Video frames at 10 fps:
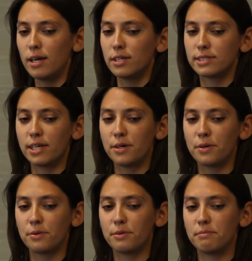
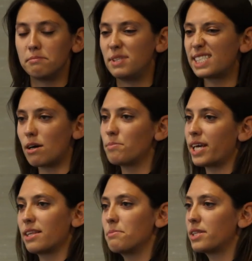So let's
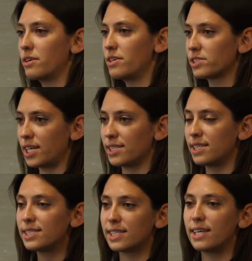complicate a bit our use case.
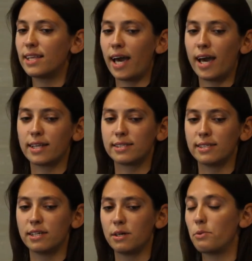Let's say that
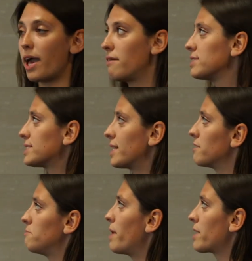we have a set
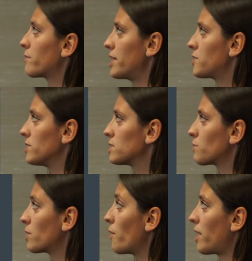of migrations.
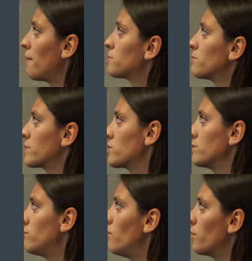We're going up to
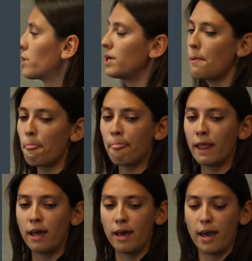version 4.
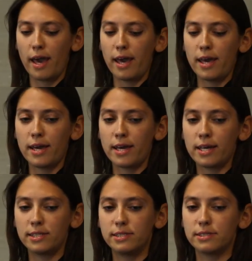
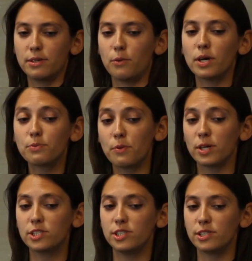And what we
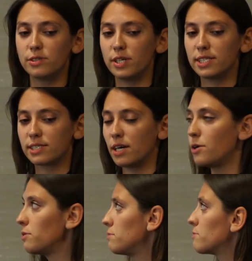want to do is
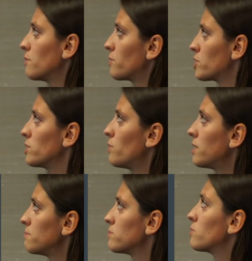go from version
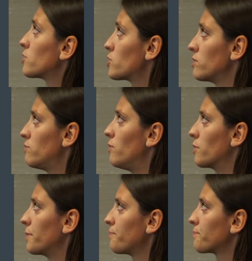1 to version 4.